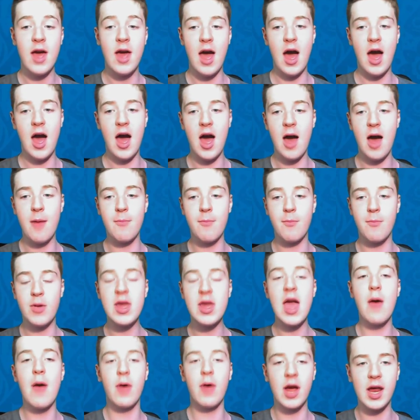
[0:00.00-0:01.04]
But
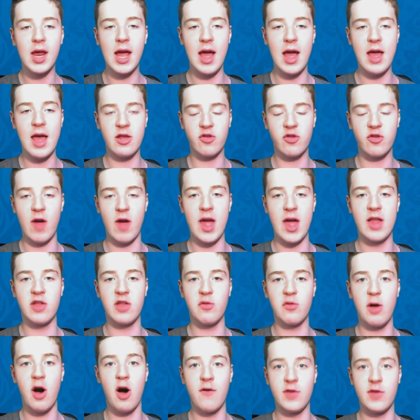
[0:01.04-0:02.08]
yeah, we're going to get straight
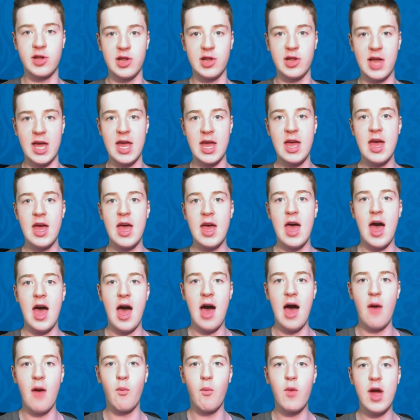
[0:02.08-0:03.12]
into it obviously
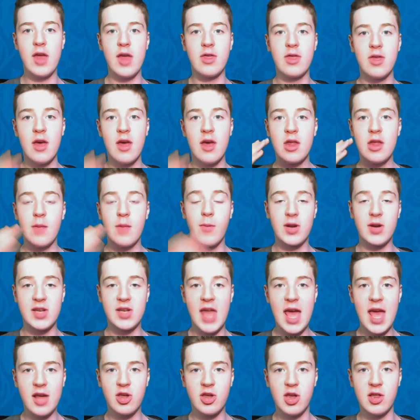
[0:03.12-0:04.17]
with the
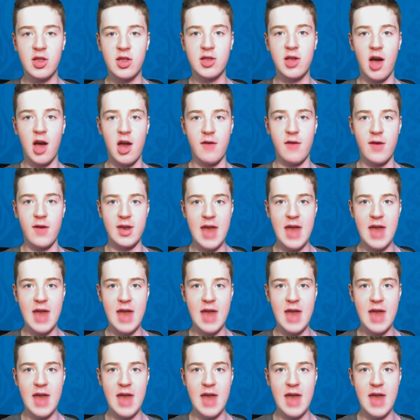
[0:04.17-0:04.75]
prediction side of it.